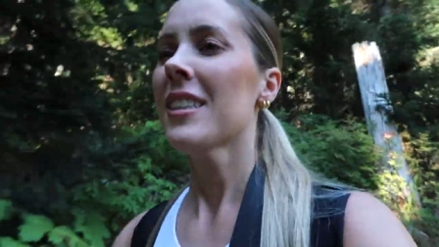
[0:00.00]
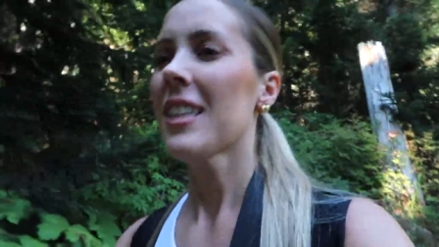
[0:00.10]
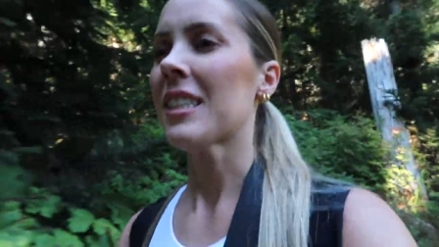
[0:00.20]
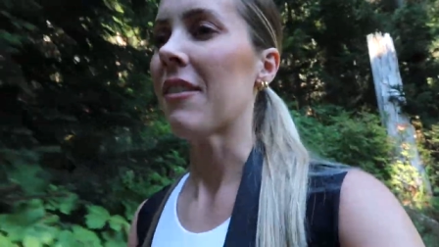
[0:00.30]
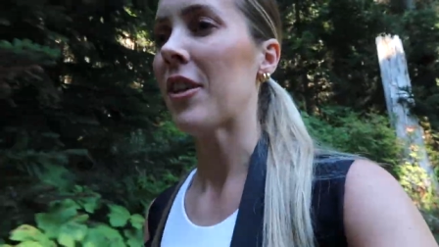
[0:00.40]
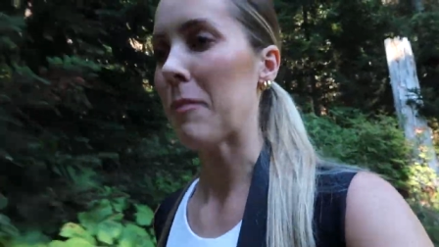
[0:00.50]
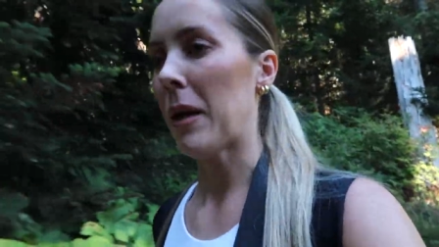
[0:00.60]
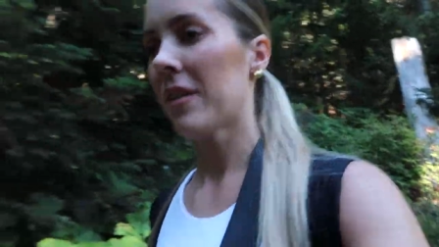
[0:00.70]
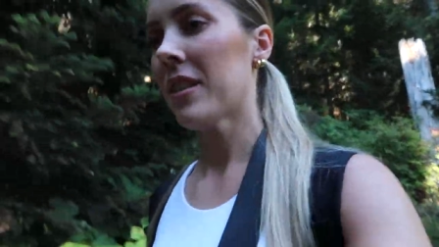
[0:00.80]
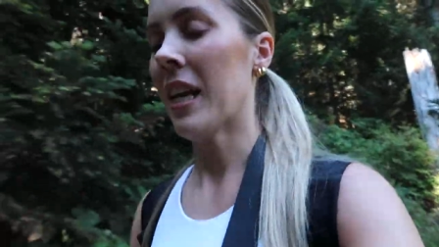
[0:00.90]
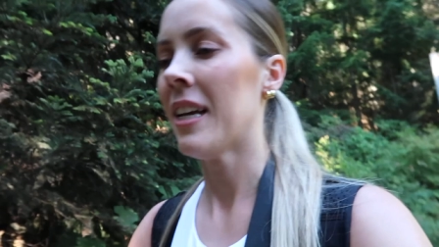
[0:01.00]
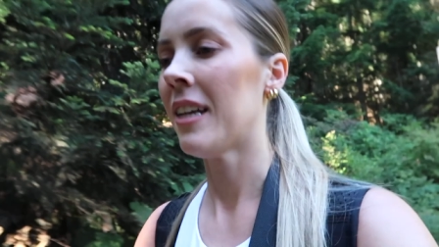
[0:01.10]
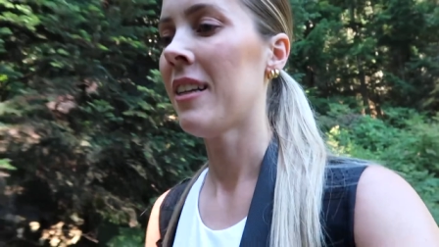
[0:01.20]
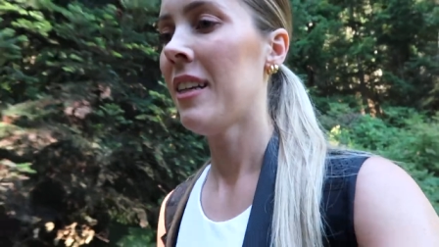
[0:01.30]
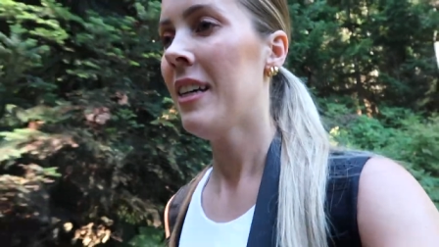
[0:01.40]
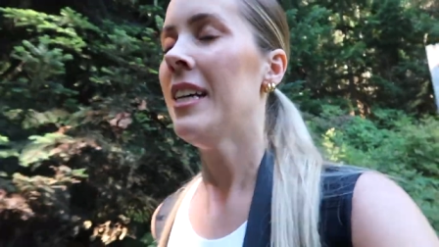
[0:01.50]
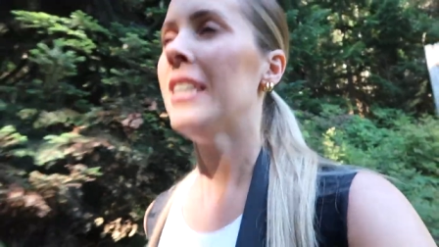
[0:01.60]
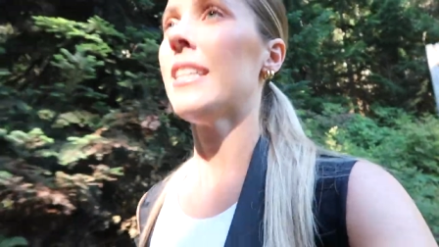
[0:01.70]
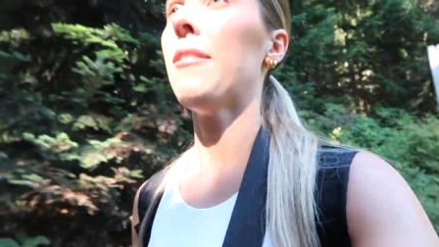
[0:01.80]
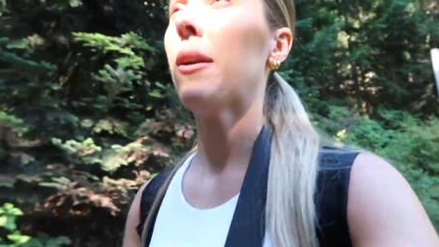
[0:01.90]
it's like seven or eight miles.
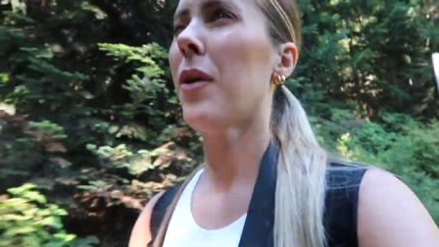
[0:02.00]
Is that right,